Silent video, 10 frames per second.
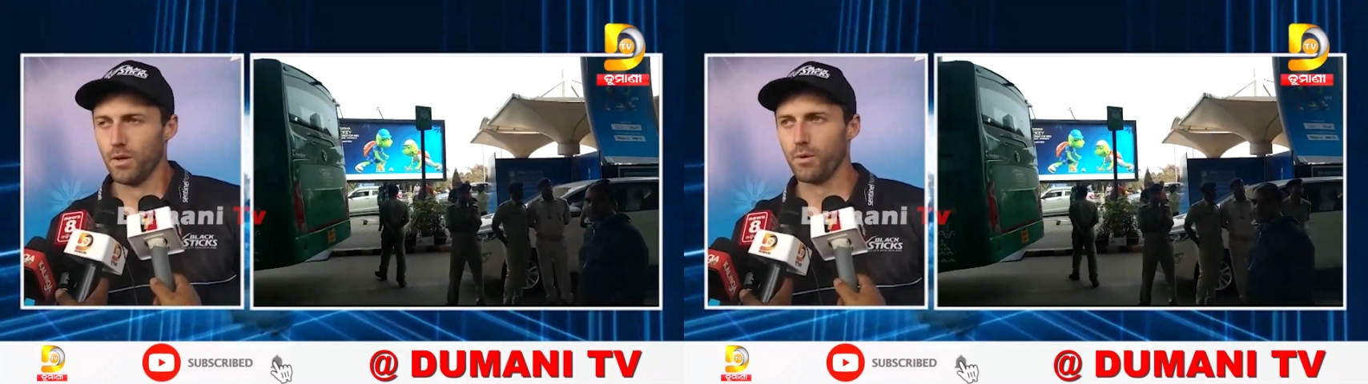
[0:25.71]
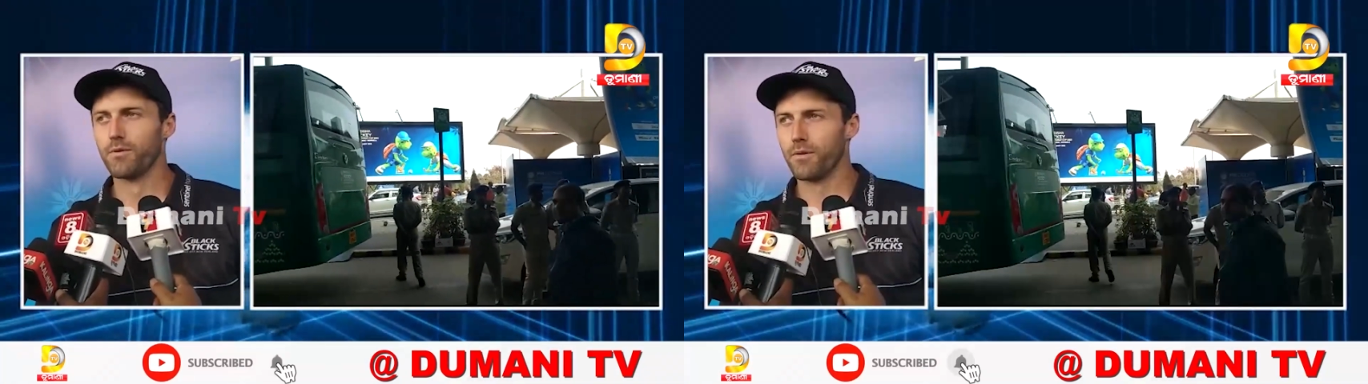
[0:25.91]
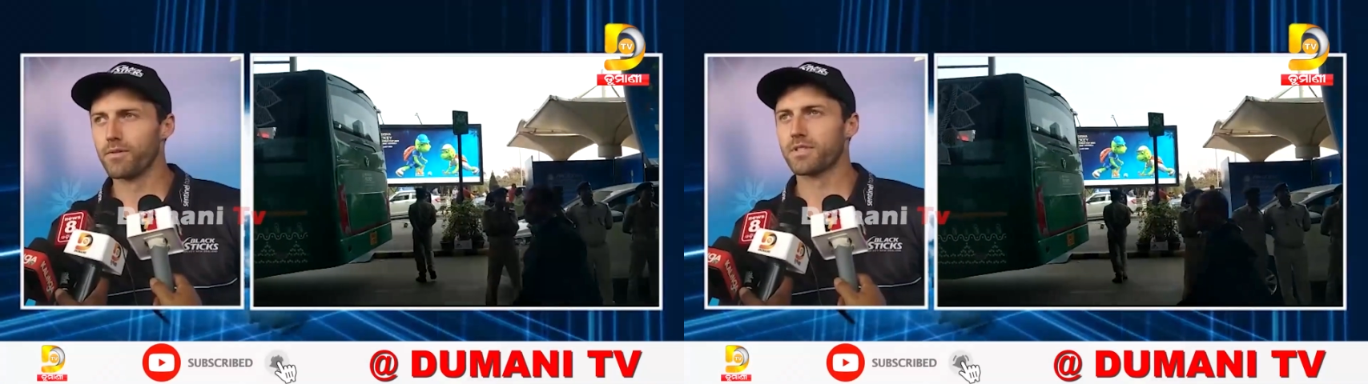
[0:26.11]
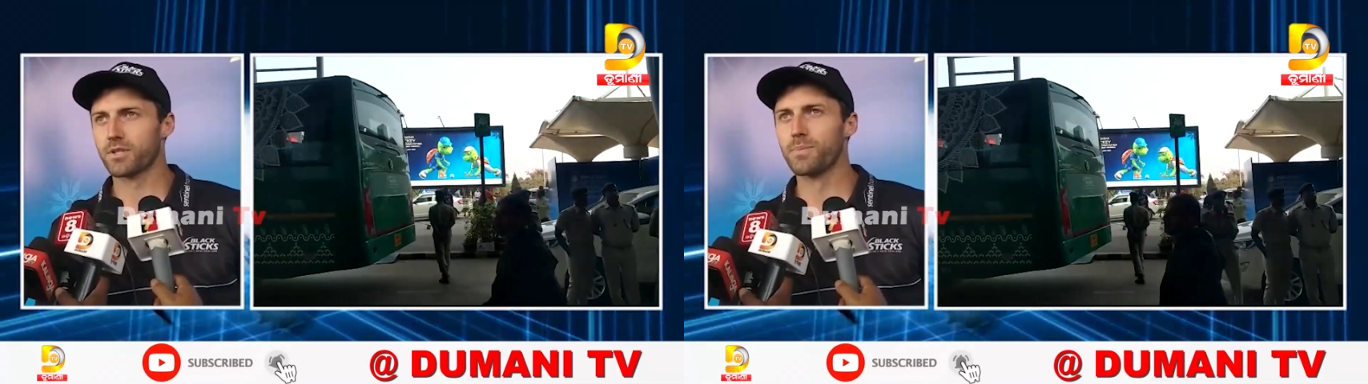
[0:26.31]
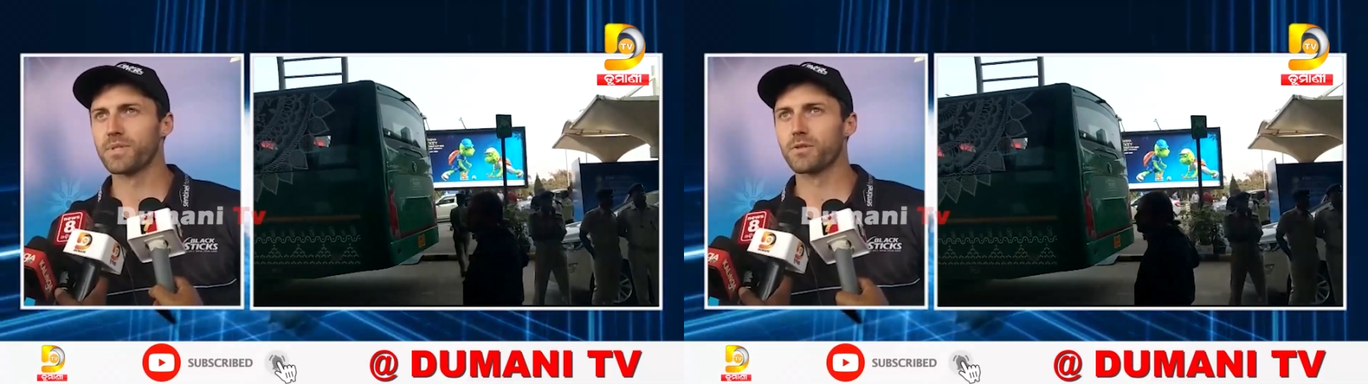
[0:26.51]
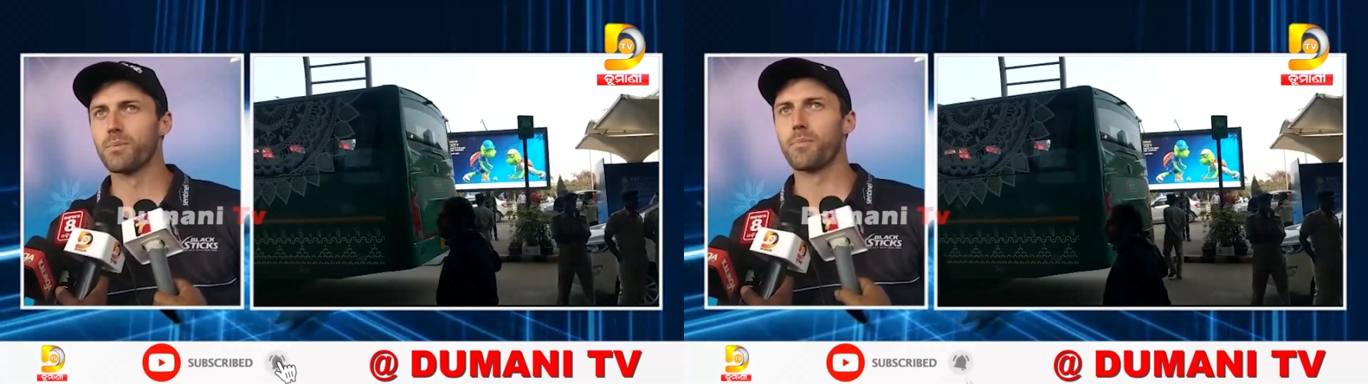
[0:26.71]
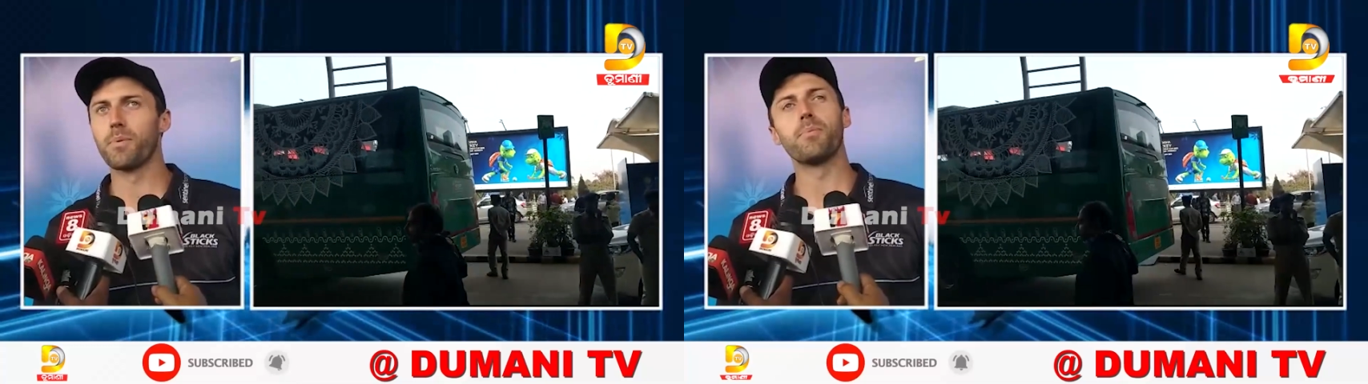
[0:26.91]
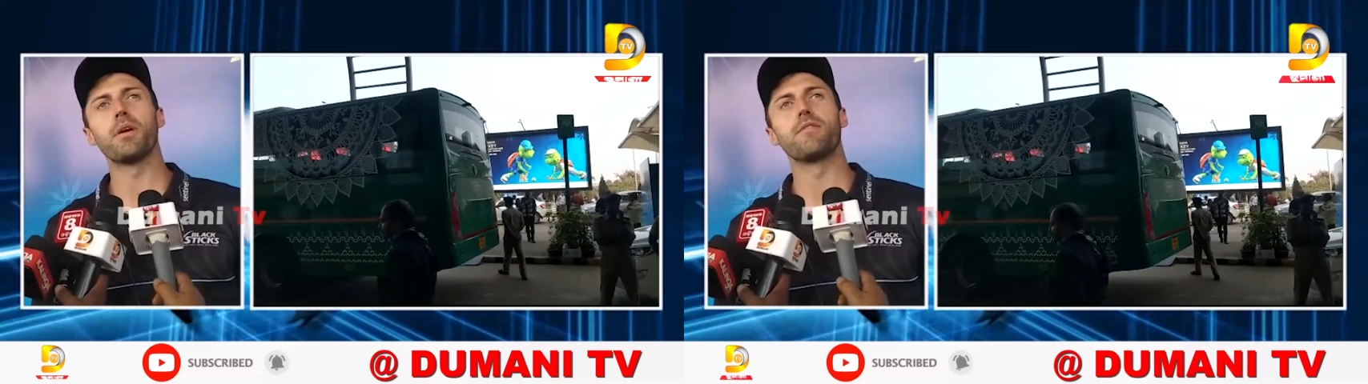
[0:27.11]
We're super
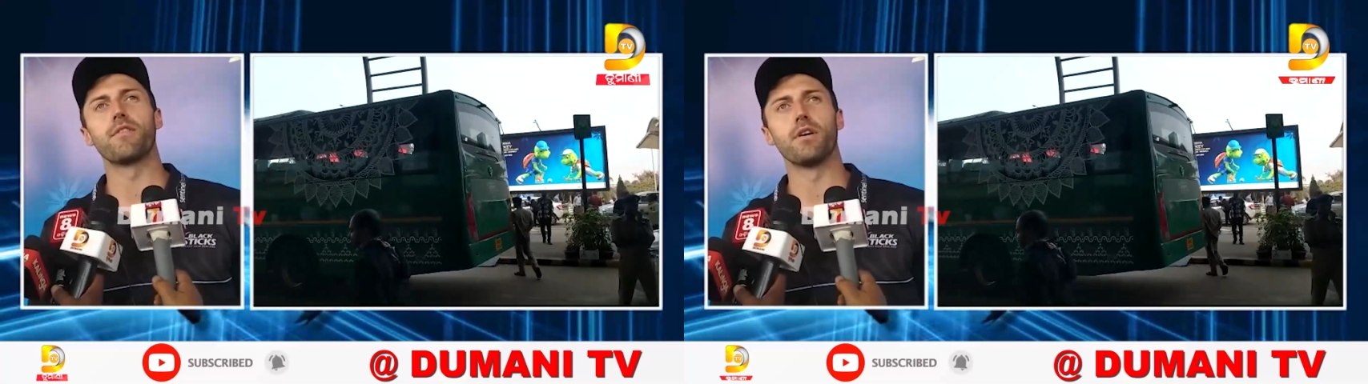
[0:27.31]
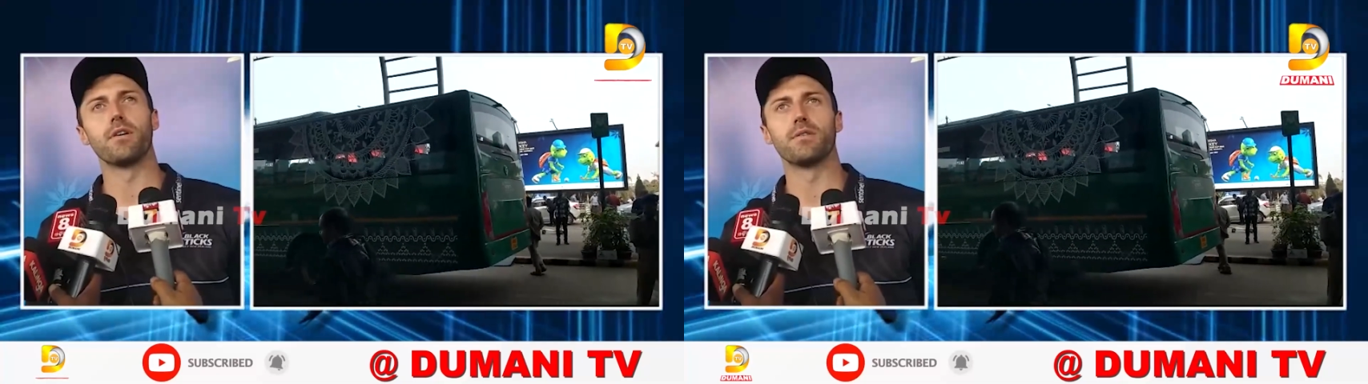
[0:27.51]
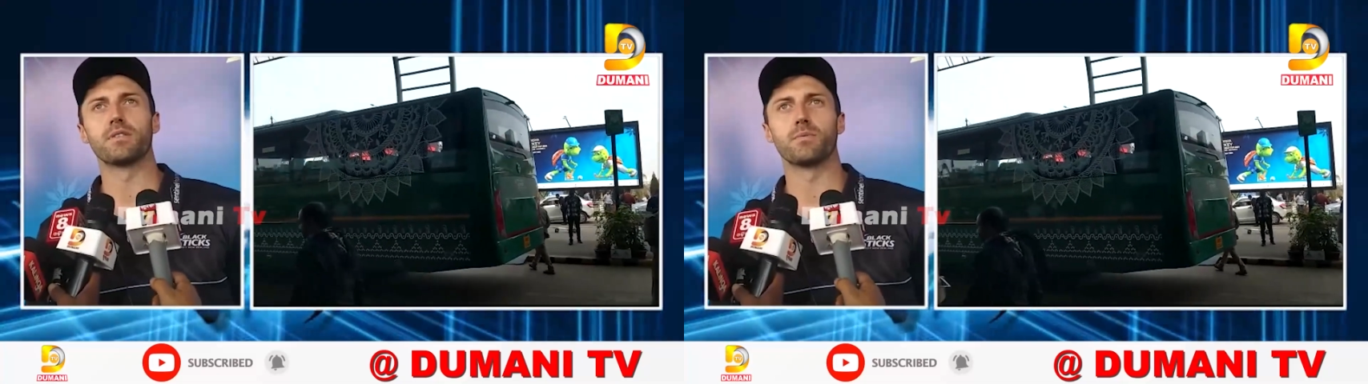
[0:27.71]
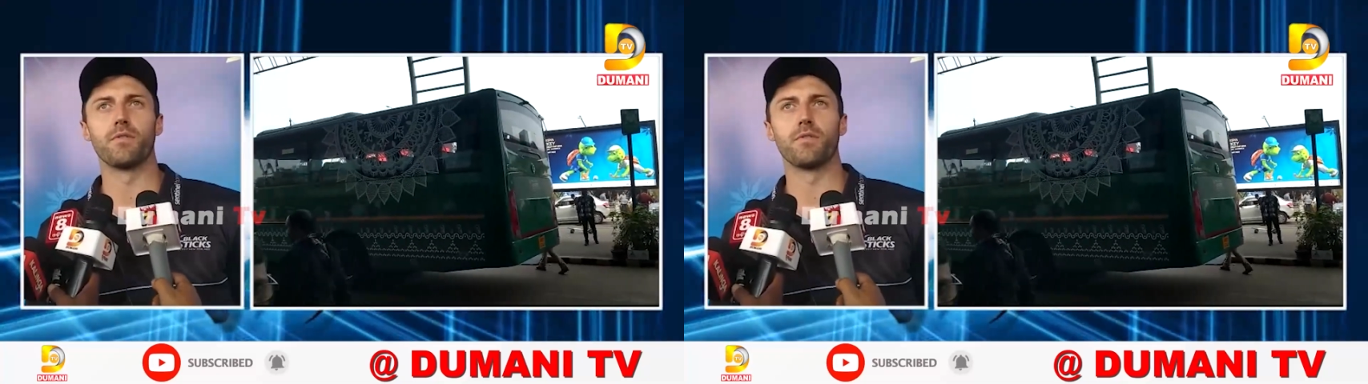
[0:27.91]
prepared for those.